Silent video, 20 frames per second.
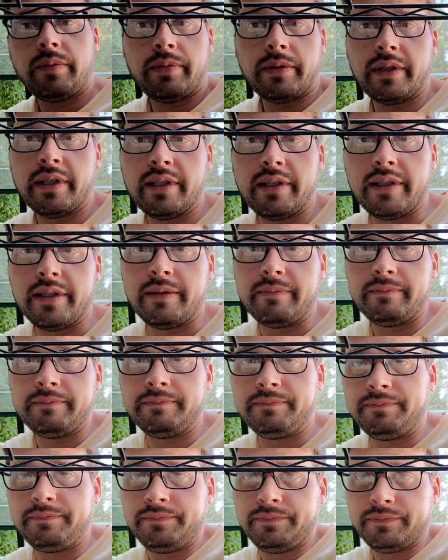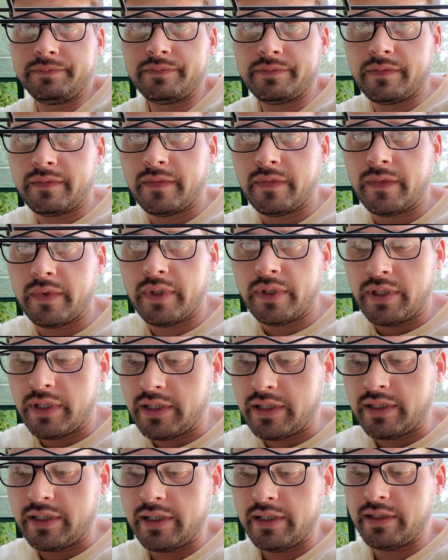potted up. It's
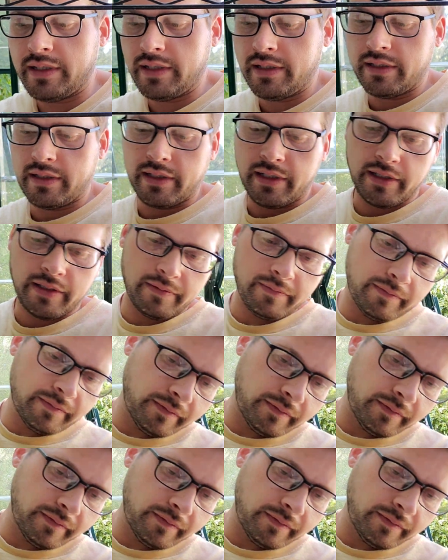as easy as that.